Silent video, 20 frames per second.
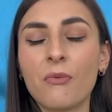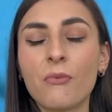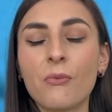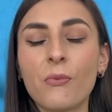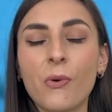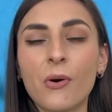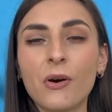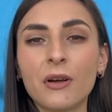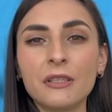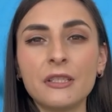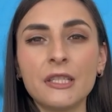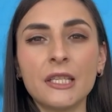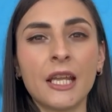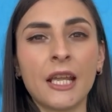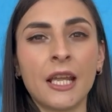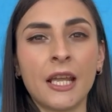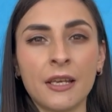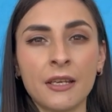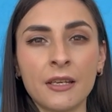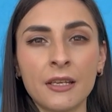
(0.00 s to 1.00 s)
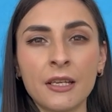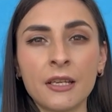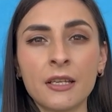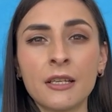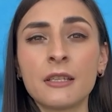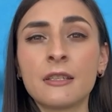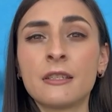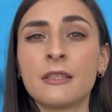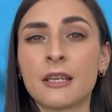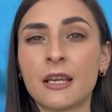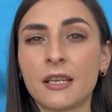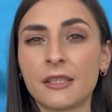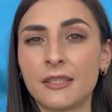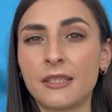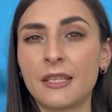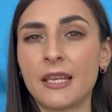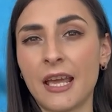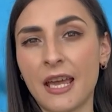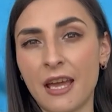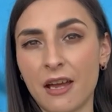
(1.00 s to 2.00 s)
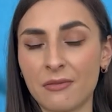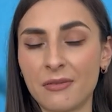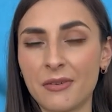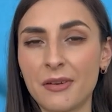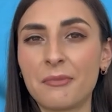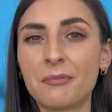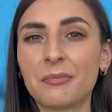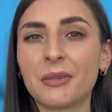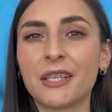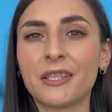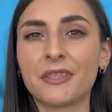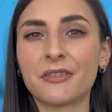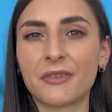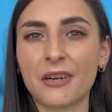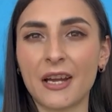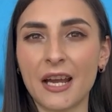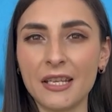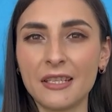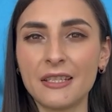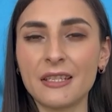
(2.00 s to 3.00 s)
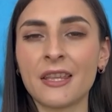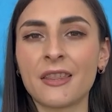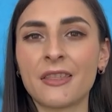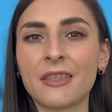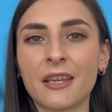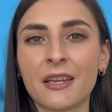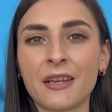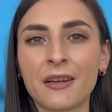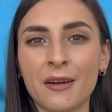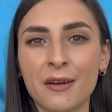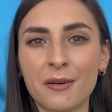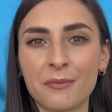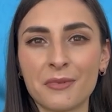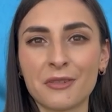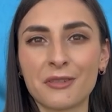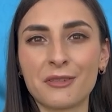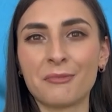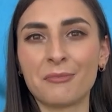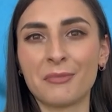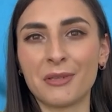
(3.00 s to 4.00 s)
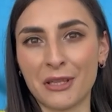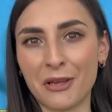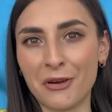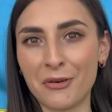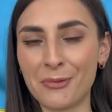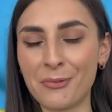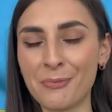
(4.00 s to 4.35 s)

What ending does it have? Please write in the comments below.